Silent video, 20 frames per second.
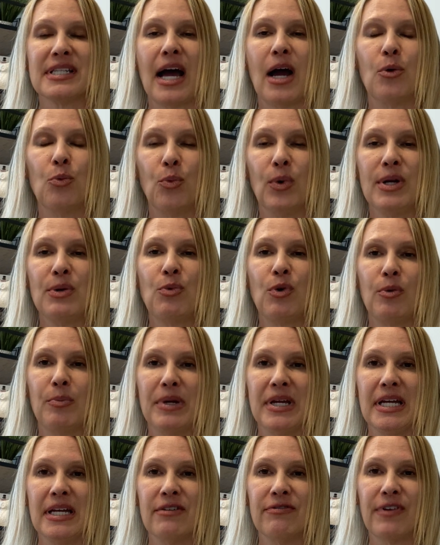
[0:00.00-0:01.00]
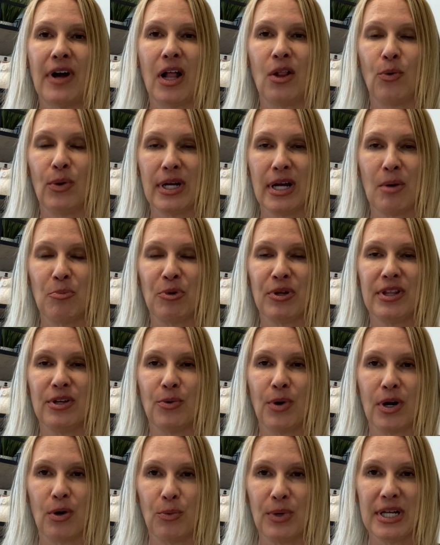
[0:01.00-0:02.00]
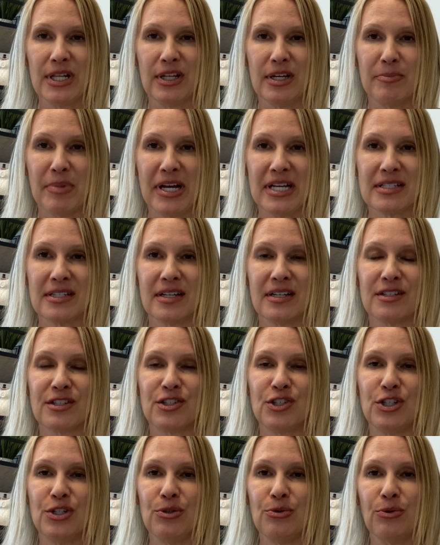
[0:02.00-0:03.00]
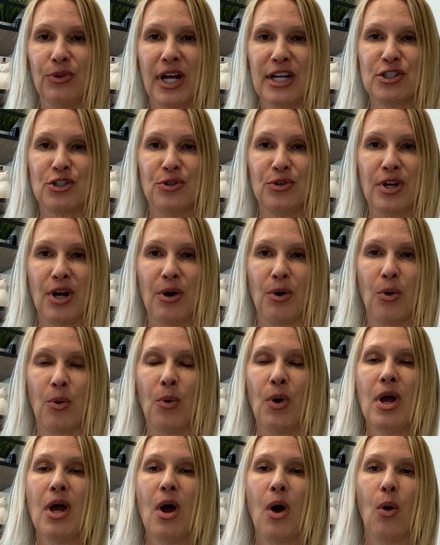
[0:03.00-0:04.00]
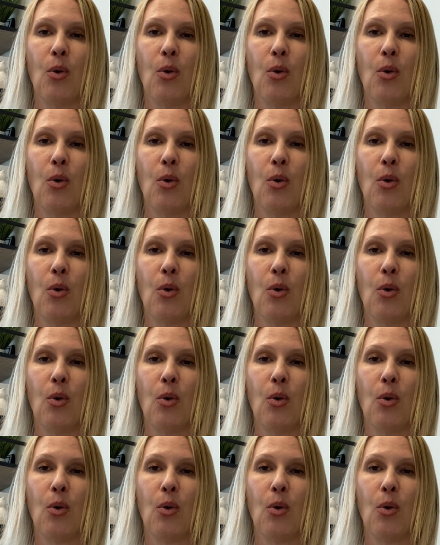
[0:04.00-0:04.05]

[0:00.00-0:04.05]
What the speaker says: that we will be following up with you on a weekly basis to let you know